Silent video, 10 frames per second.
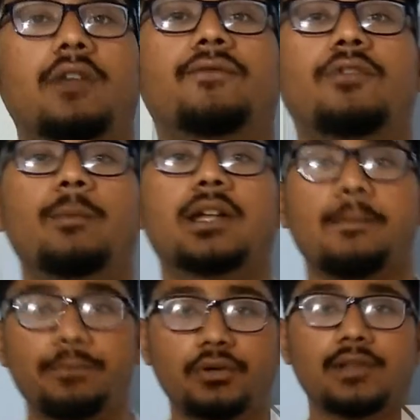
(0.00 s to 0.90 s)
you're from a
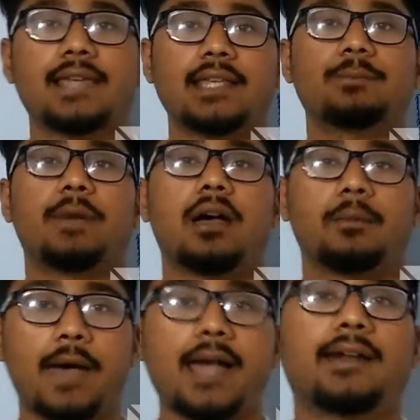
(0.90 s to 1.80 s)
computer science
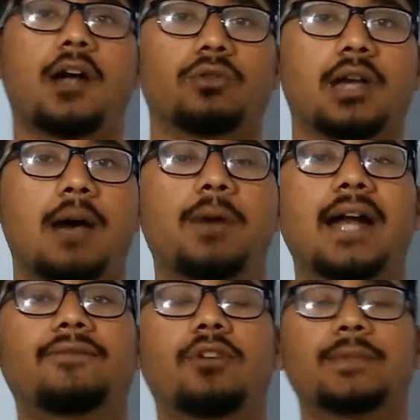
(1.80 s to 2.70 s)
background,
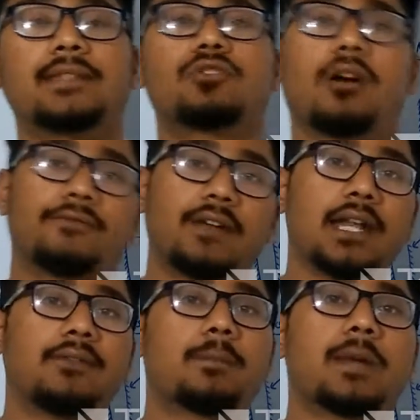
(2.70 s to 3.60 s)
apart from the
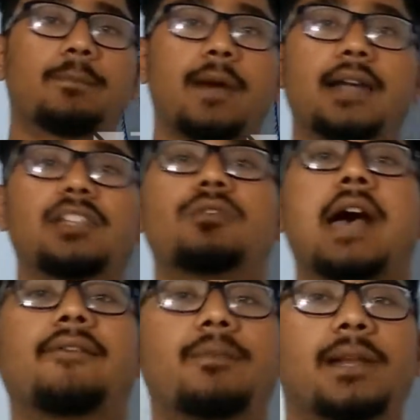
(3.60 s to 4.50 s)
software development part, you
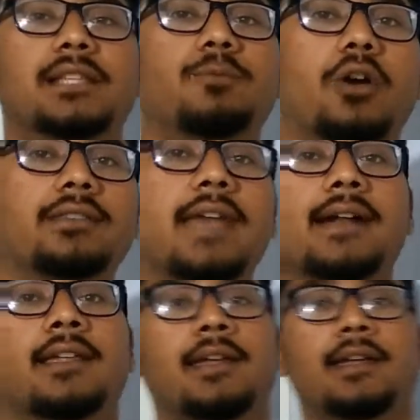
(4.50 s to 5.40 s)
have a plus point
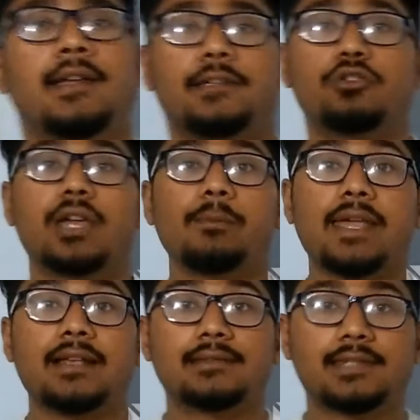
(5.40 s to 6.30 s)
that you can
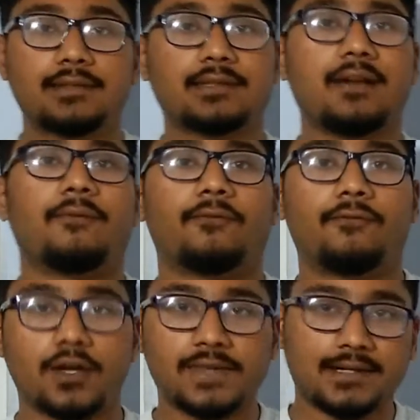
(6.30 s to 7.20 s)
make a system
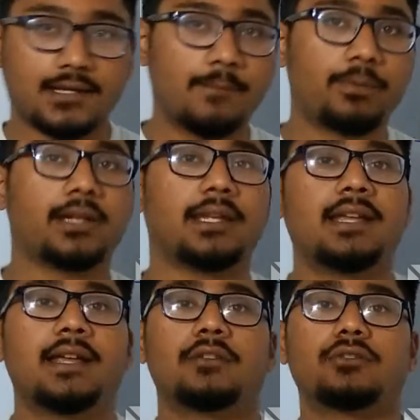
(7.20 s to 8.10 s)
for that
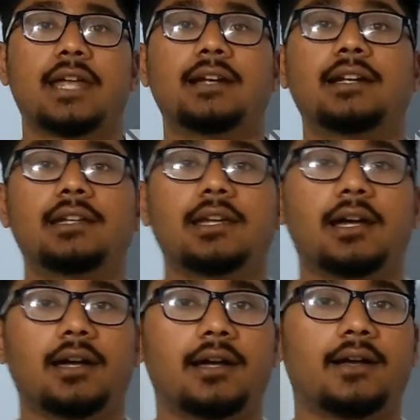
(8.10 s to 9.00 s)
company so that it